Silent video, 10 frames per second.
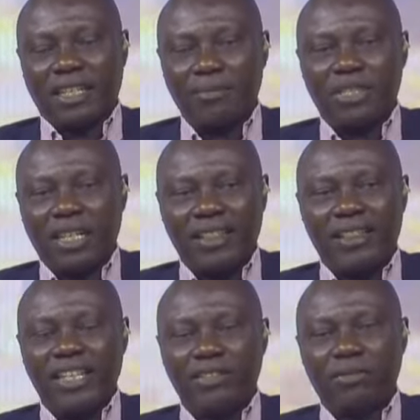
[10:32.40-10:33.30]
steps that
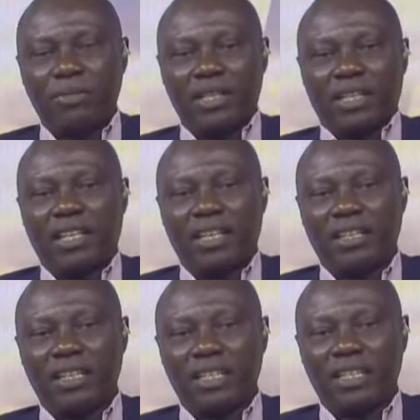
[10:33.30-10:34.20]
need to be
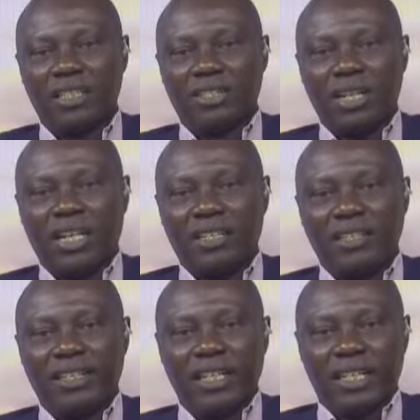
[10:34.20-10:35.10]
taken so that
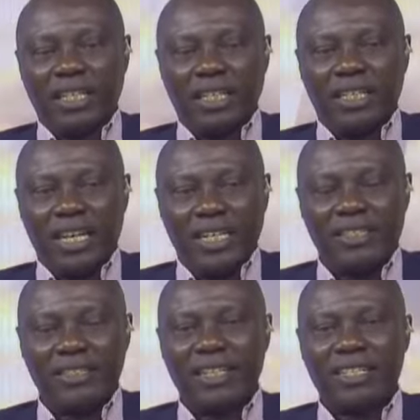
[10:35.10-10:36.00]
uh,
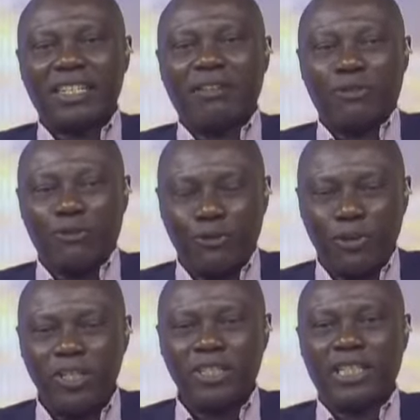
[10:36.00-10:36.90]
Nigerians can
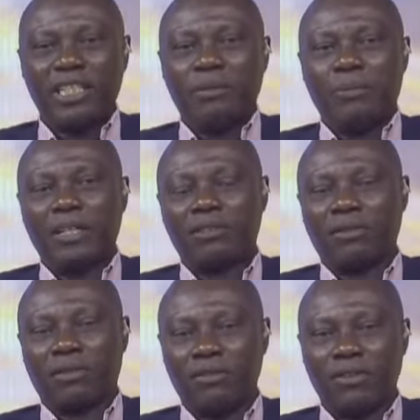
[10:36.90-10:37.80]
feel the impact
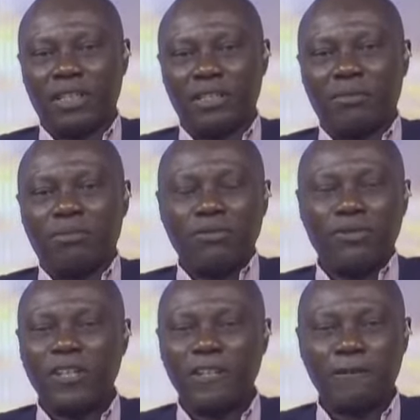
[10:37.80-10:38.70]
of governance.
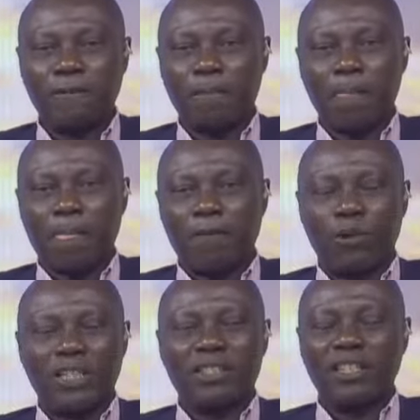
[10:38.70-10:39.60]
But for now,
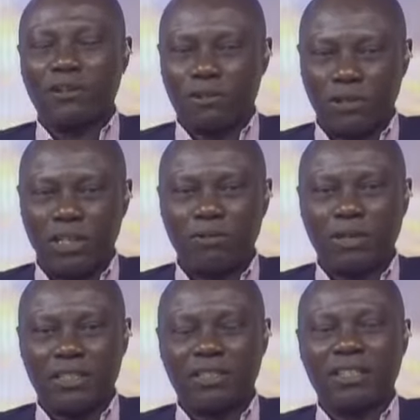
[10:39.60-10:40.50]
we are still crawling,
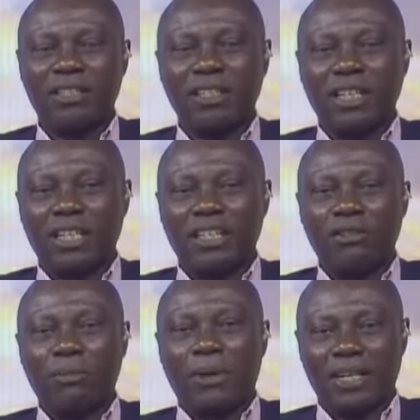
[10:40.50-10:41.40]
we are still, you
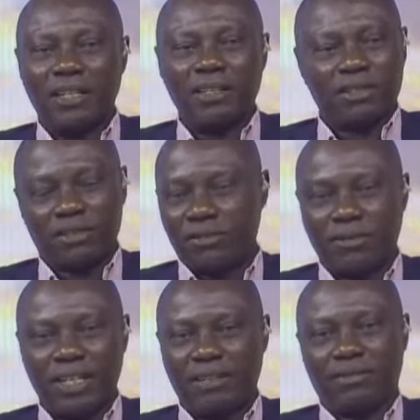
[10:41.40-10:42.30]
know, battling to
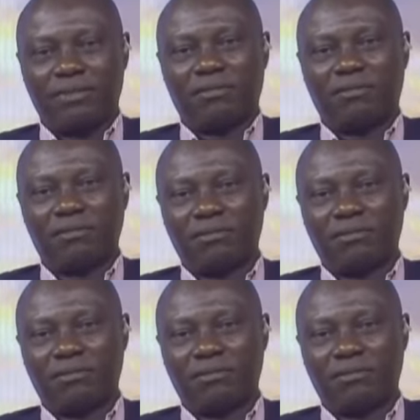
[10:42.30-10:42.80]
survive.